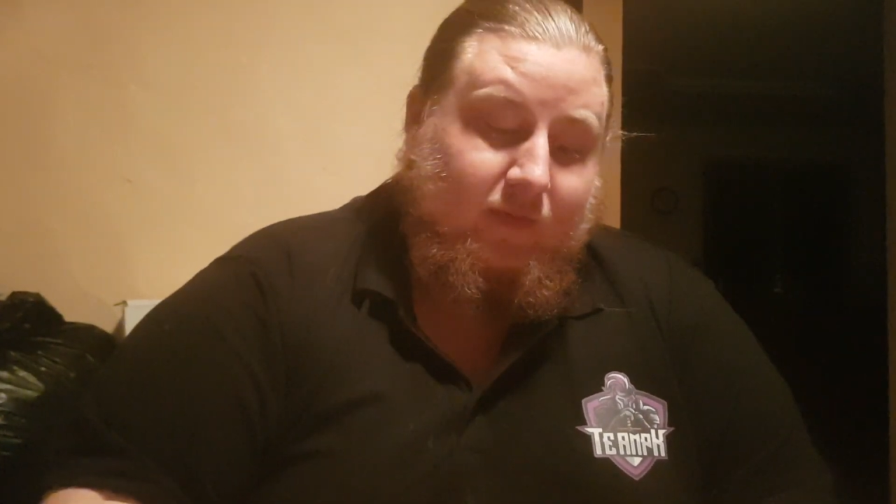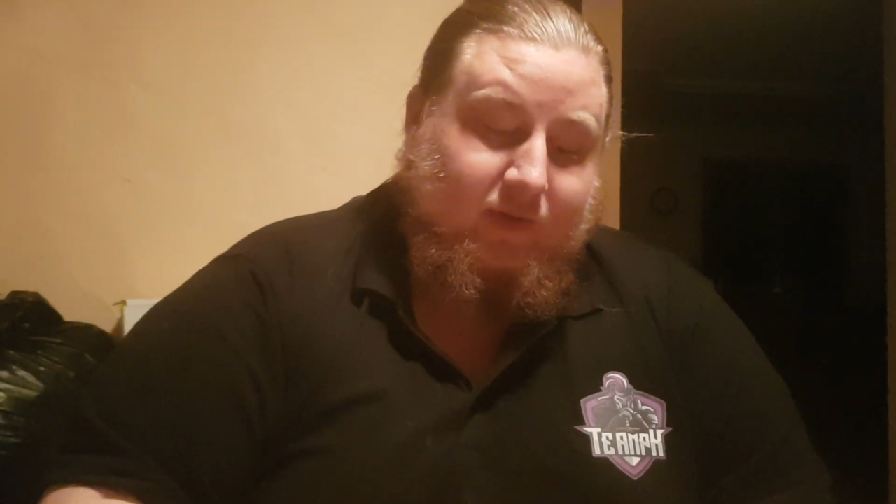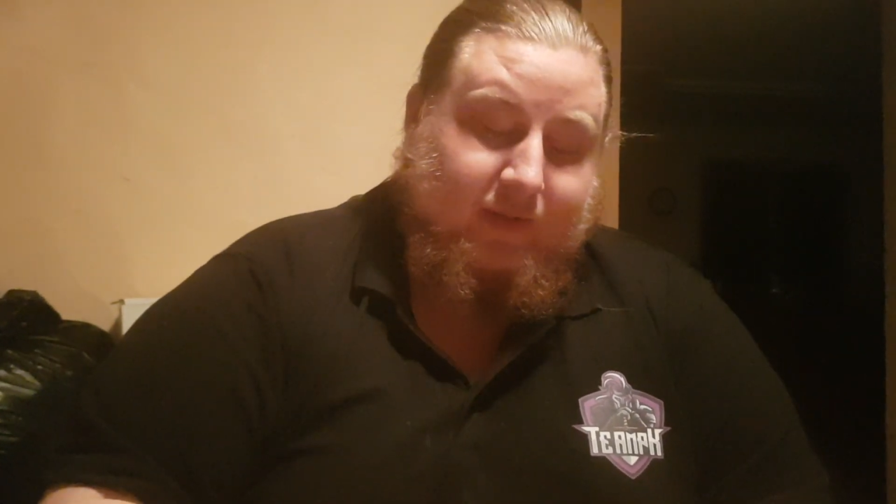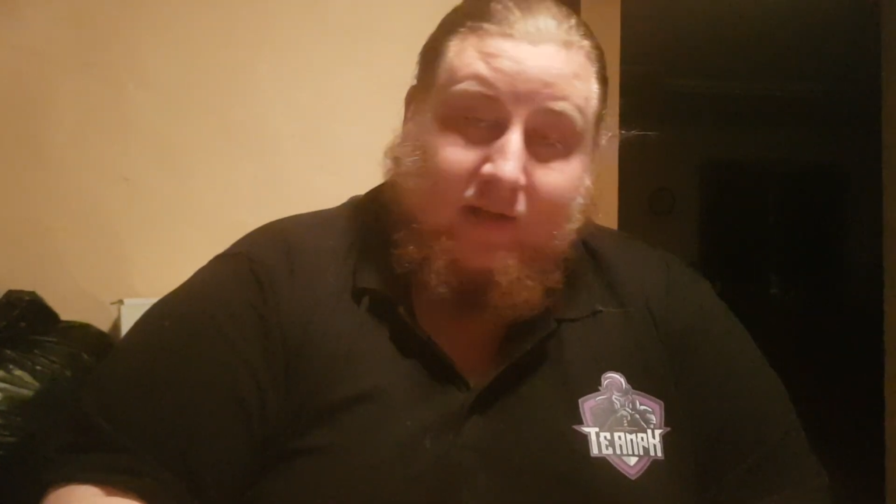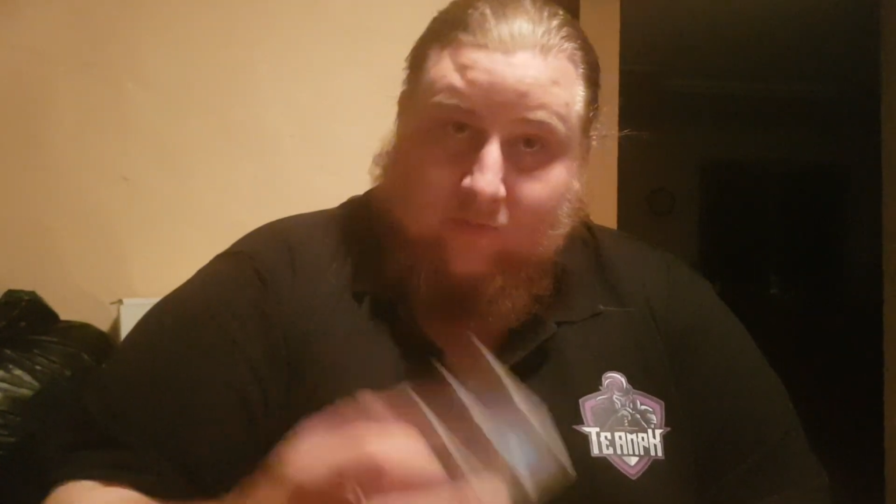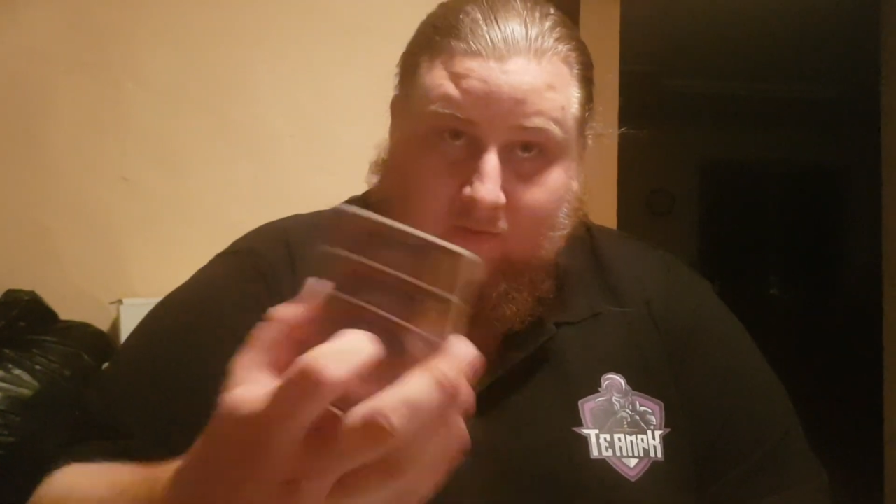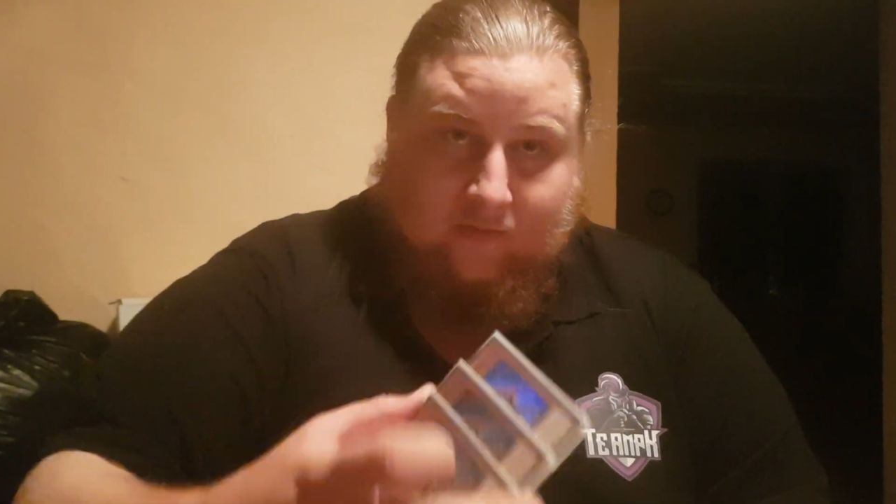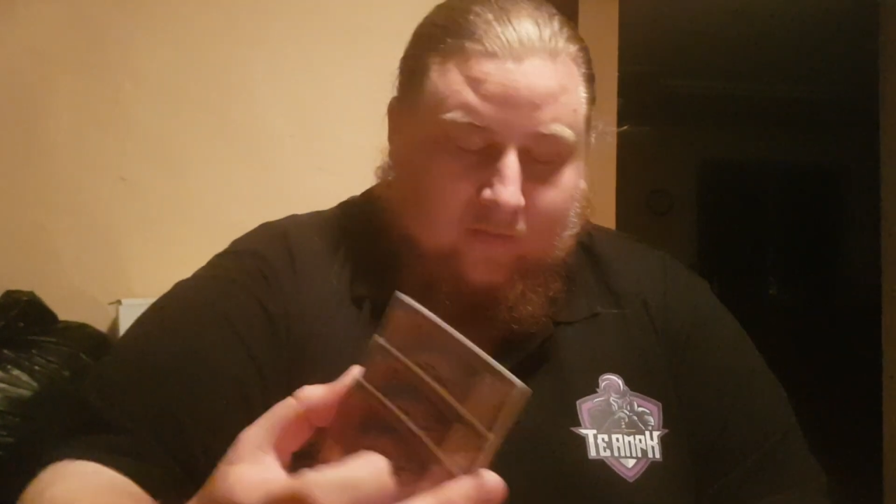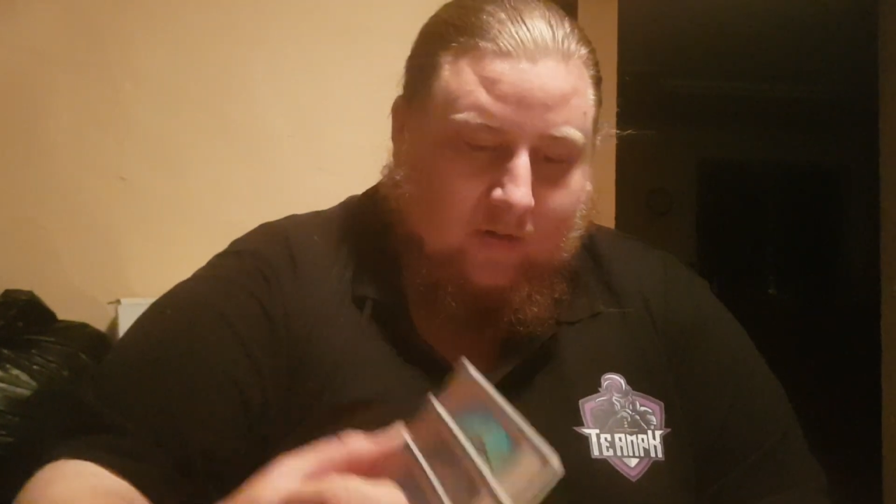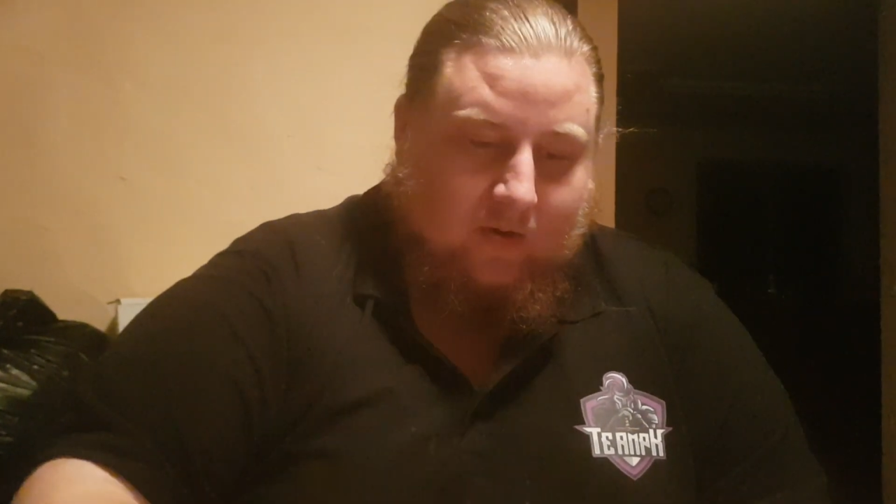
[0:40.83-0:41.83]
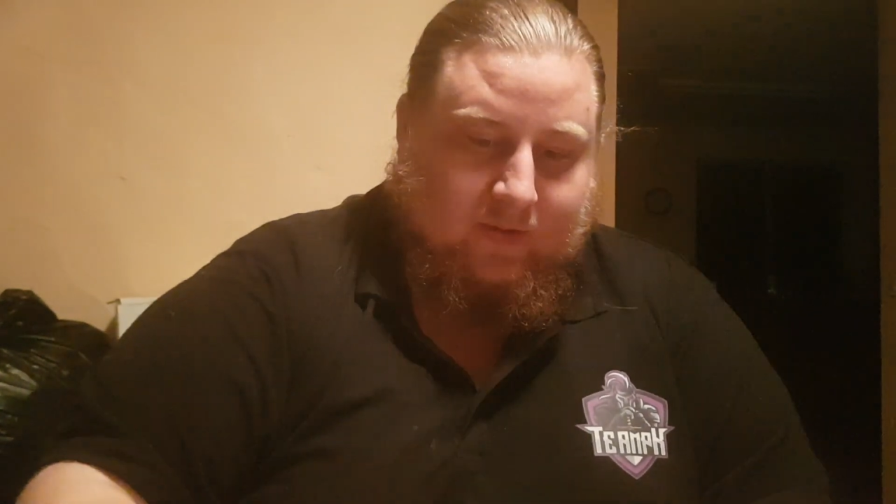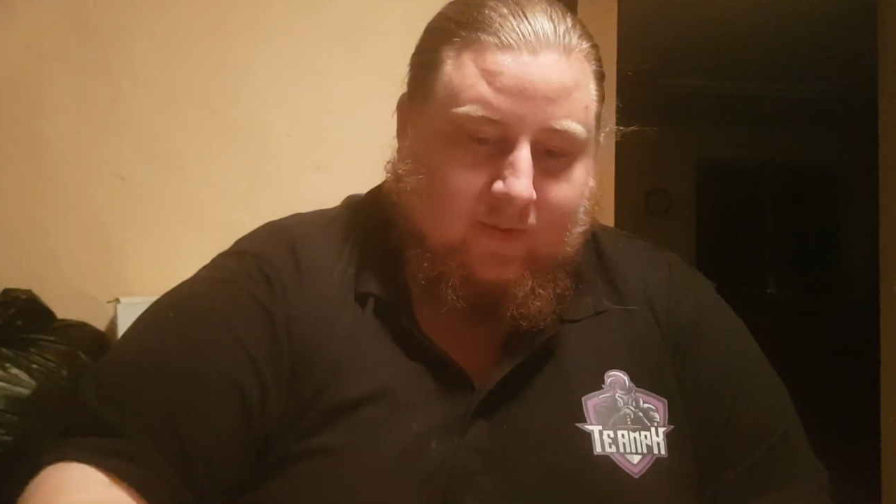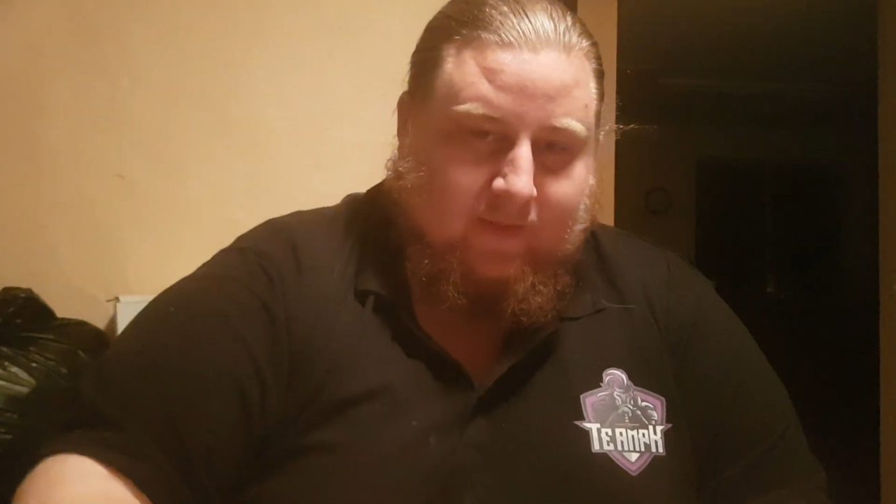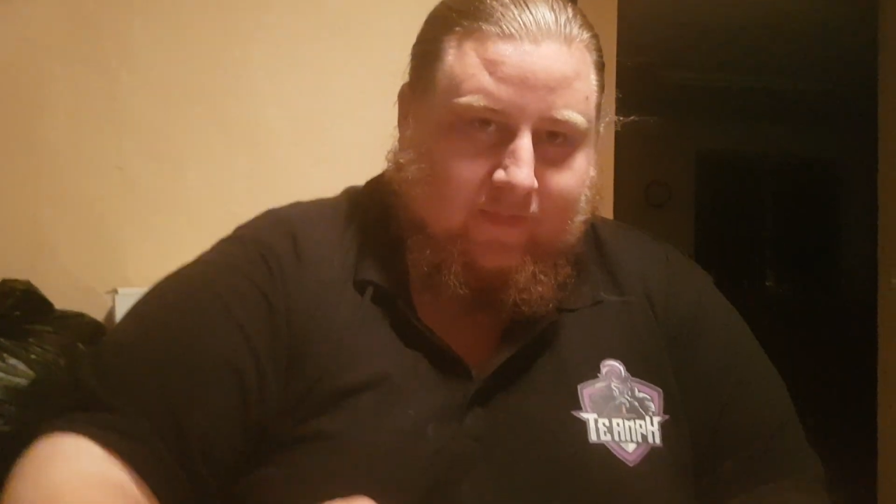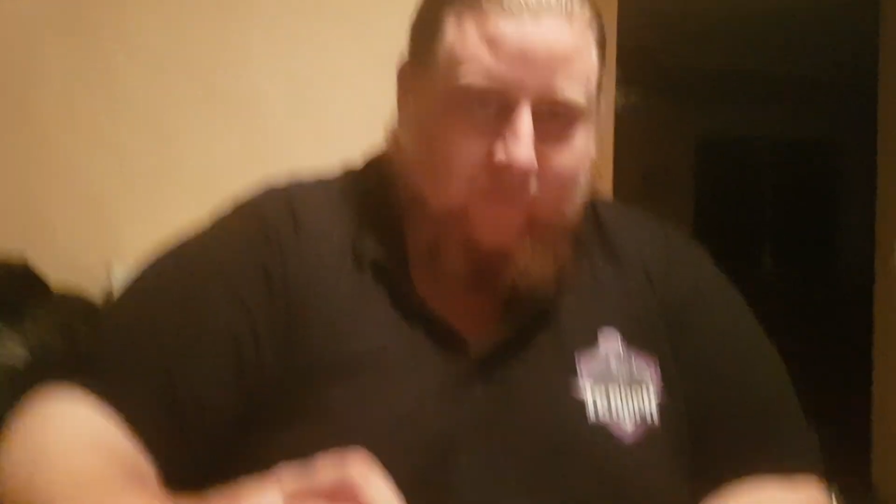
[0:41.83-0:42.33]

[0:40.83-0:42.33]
so we'll go into it.